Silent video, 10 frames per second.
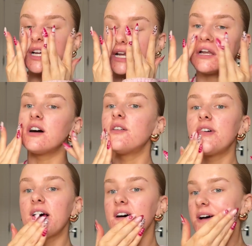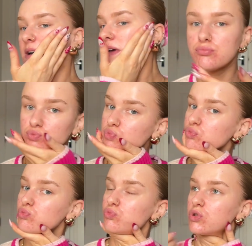I love her.
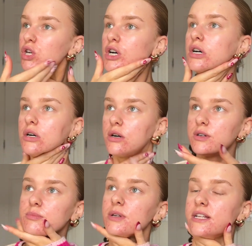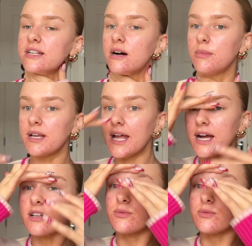Always put it down my neck as